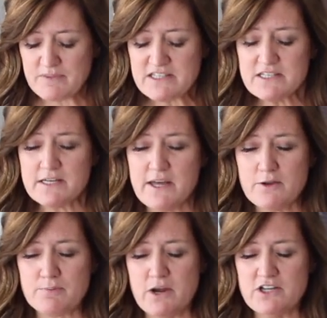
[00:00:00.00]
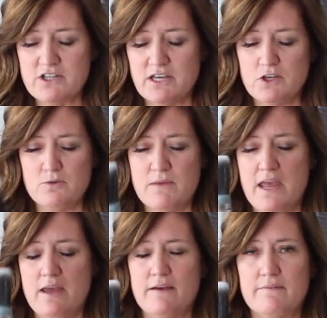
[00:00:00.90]
This is another brush that you
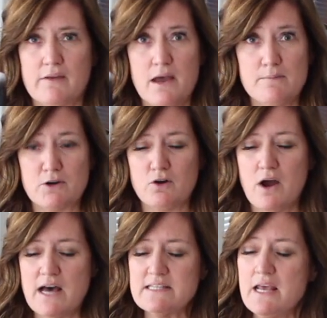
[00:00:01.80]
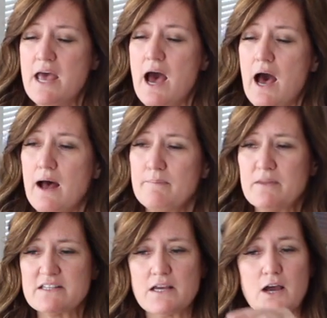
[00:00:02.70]
may have come across.
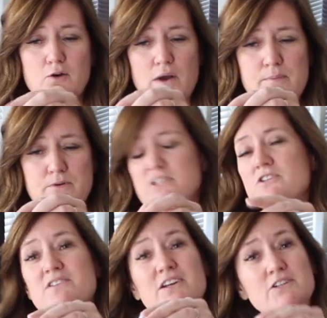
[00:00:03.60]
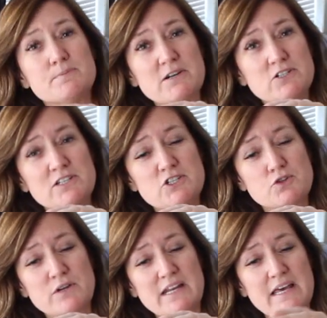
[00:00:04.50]
It's got great bristles. They're specially
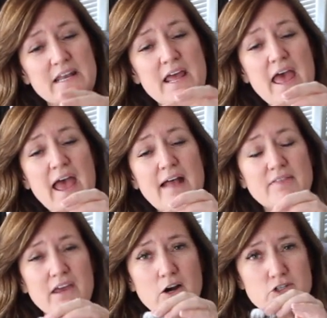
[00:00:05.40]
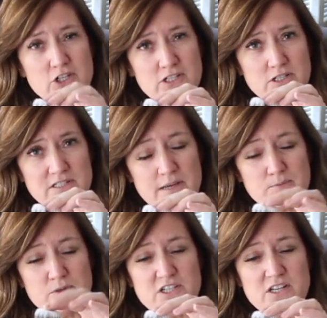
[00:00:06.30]
treated and they are chisel
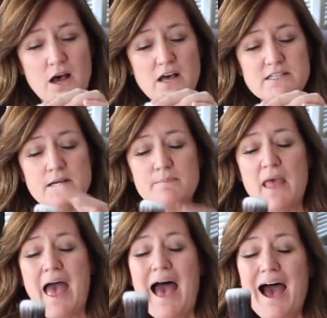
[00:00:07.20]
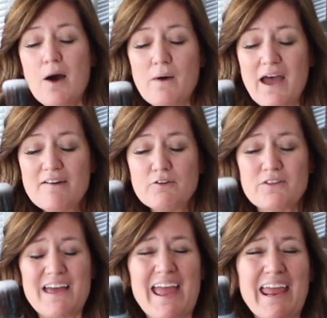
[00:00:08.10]
tipped, which is awesome.
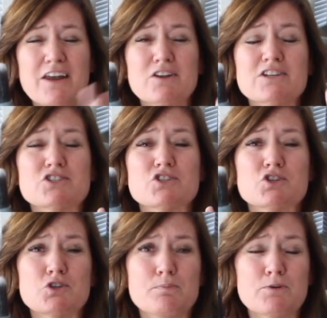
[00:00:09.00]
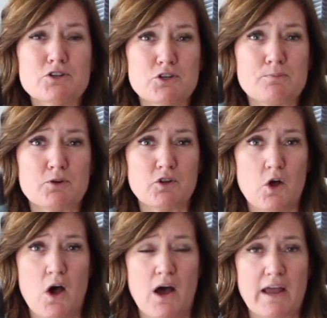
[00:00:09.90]
However, the handle is super duper
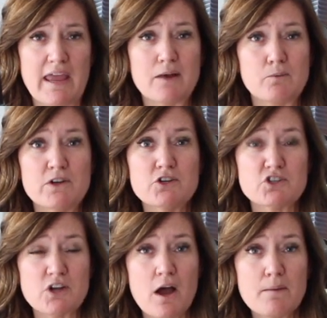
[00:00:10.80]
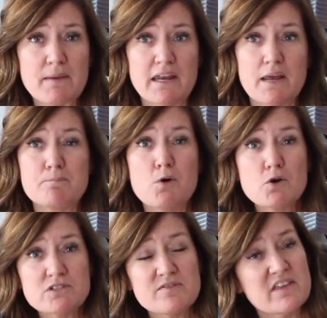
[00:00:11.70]
long, and when you're chalk painting,
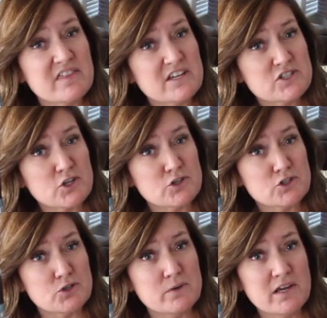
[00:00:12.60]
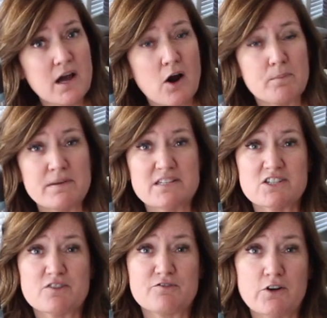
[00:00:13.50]
most of the things that you're doing are
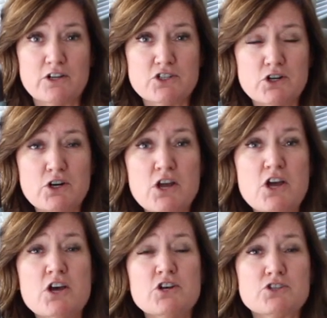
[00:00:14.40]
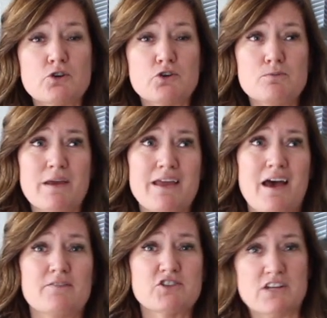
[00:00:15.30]
pieces of furniture. So you may
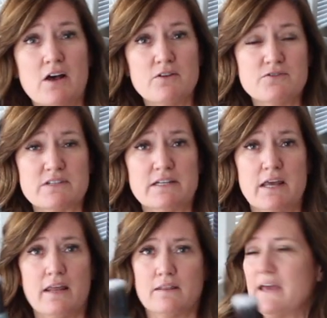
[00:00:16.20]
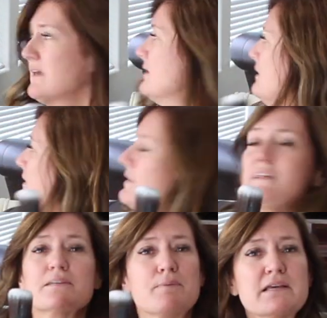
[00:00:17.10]
have shelves and like
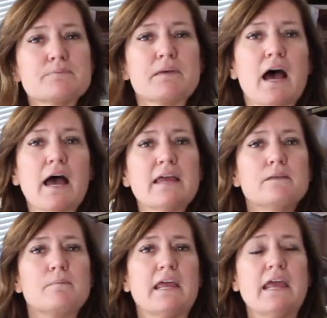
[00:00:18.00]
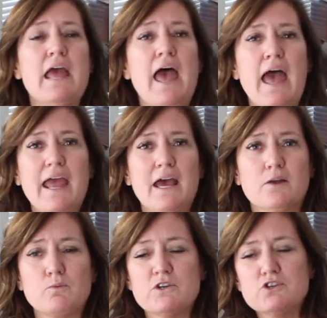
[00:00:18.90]
this piece behind me,
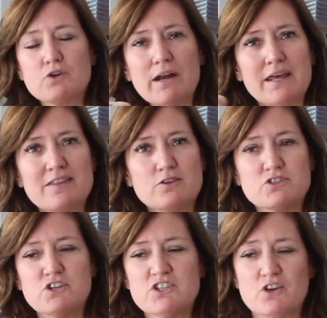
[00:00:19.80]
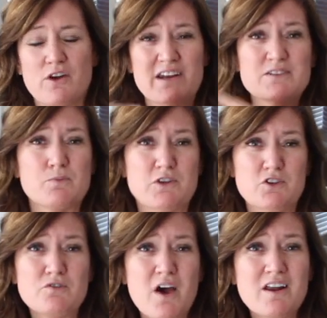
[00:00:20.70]
and when you try to get in those nooks and crannies, when
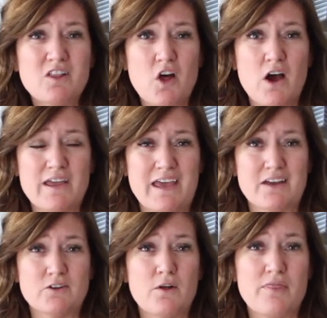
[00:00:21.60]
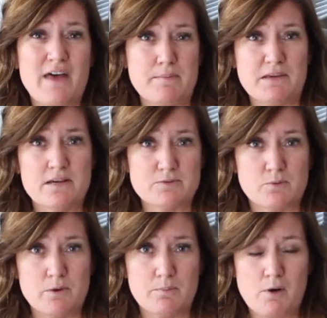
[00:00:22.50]
you've got a long handle, that becomes
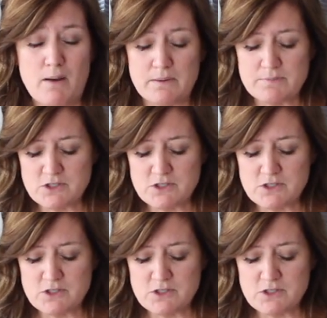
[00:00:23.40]
a real problem.